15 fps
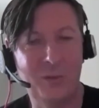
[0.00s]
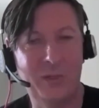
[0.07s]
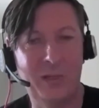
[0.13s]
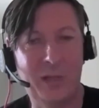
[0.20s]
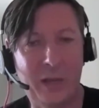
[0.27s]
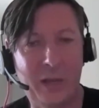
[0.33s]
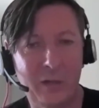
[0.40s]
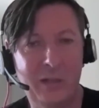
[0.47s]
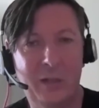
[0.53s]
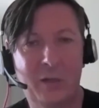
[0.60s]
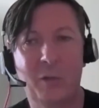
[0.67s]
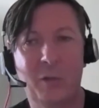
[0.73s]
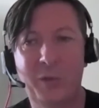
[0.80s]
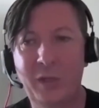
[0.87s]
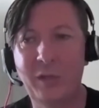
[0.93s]
actually
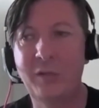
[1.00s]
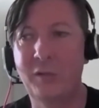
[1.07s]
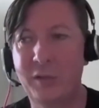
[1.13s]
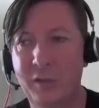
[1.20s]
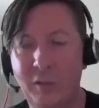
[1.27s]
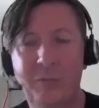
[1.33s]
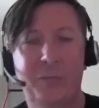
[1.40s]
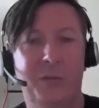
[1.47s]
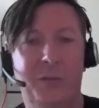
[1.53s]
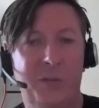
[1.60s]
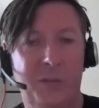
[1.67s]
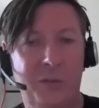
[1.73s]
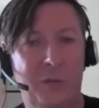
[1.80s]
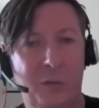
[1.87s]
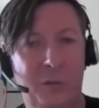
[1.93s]
coming into the office
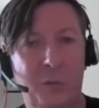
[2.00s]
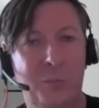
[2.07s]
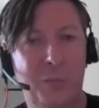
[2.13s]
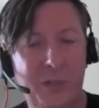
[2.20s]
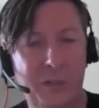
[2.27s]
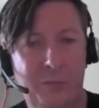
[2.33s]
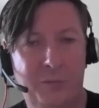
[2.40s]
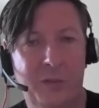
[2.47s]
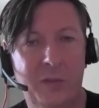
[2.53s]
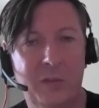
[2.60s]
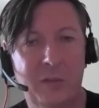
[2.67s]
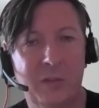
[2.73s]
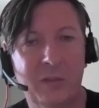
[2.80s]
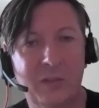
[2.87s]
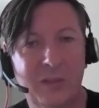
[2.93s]
is a huge benefit,
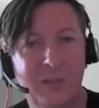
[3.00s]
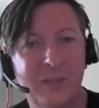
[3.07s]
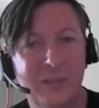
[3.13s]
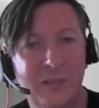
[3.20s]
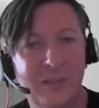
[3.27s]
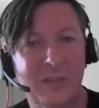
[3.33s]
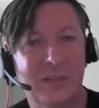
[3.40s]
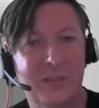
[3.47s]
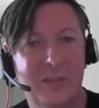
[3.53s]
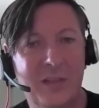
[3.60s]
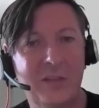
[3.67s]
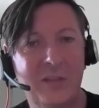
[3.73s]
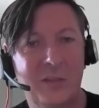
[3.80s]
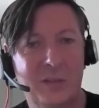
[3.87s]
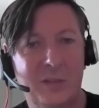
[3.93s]
and
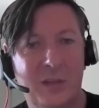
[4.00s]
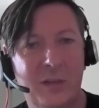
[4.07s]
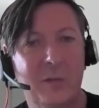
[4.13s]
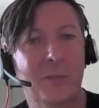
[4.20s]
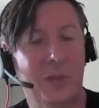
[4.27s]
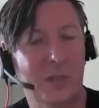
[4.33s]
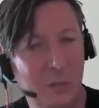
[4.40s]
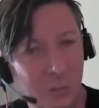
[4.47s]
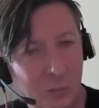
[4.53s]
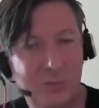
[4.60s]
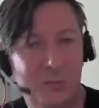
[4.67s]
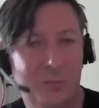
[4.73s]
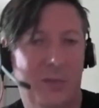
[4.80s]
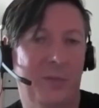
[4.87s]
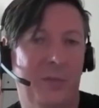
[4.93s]
that's the kind of thing you
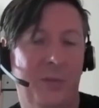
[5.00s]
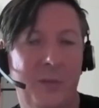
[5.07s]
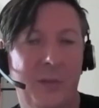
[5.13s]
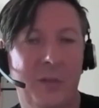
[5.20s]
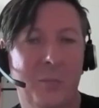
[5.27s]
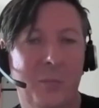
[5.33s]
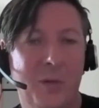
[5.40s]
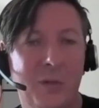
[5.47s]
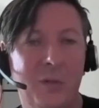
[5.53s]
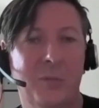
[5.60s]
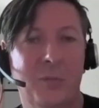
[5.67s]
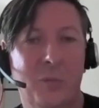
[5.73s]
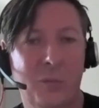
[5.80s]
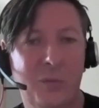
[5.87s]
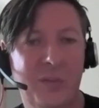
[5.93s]
also have to think about, of
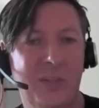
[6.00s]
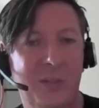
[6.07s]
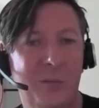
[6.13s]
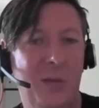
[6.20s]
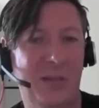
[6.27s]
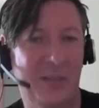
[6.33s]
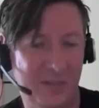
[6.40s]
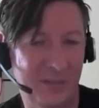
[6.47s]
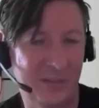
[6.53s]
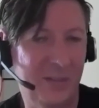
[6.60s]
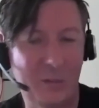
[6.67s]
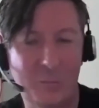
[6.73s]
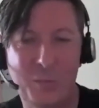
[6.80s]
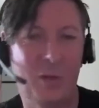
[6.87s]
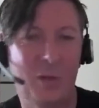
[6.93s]
course. And as I
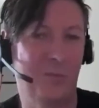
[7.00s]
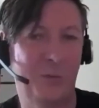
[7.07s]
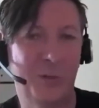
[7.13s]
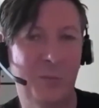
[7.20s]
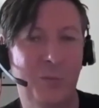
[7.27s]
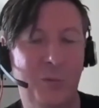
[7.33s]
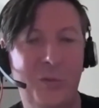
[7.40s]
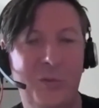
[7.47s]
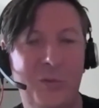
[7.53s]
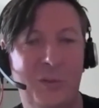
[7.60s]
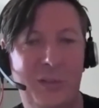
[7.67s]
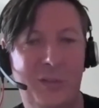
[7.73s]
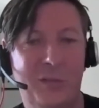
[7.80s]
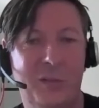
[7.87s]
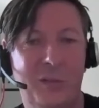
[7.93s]
said, it becomes very personal.
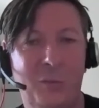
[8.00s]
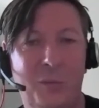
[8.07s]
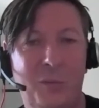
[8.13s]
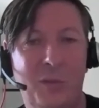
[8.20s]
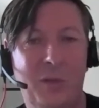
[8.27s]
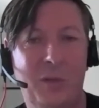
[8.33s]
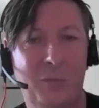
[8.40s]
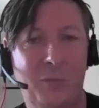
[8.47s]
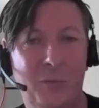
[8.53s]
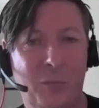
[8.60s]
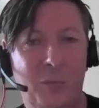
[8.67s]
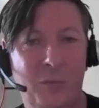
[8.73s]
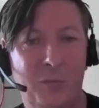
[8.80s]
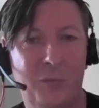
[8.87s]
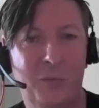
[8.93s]
It's a new thing for
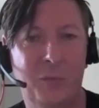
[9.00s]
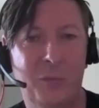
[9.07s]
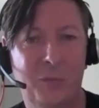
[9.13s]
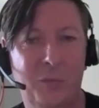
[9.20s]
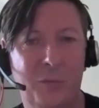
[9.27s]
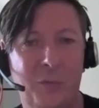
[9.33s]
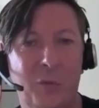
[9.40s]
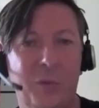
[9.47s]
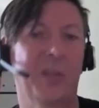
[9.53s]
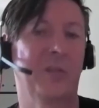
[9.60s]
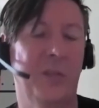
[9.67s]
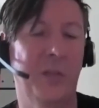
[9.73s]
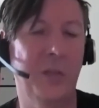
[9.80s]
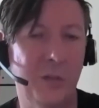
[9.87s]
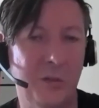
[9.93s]

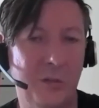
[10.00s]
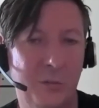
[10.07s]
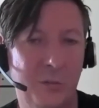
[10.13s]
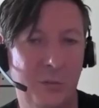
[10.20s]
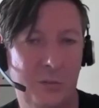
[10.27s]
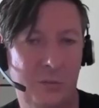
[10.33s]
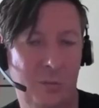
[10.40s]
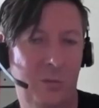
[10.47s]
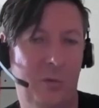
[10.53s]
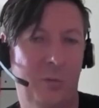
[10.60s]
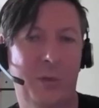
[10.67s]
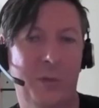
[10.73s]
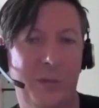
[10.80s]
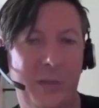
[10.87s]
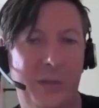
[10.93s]
organizations to talk
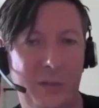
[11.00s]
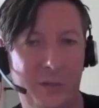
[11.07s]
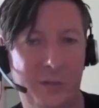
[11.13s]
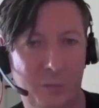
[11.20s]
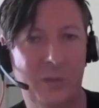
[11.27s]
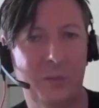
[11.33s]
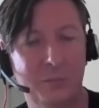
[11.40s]
about that as well.